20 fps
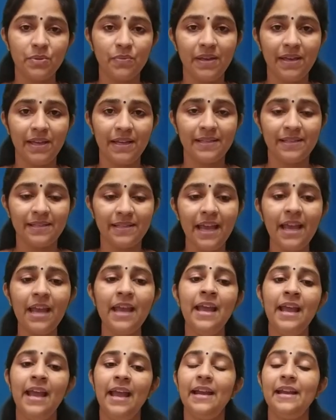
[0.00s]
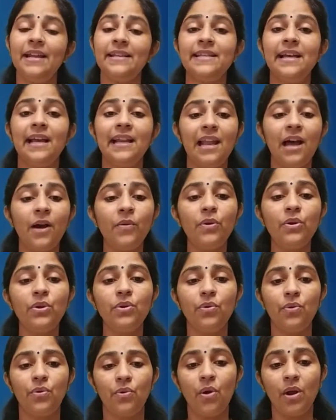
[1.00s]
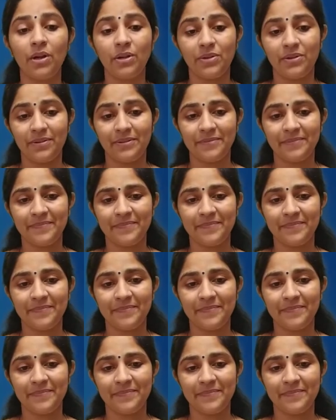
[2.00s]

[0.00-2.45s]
we can say it is allowed to rot.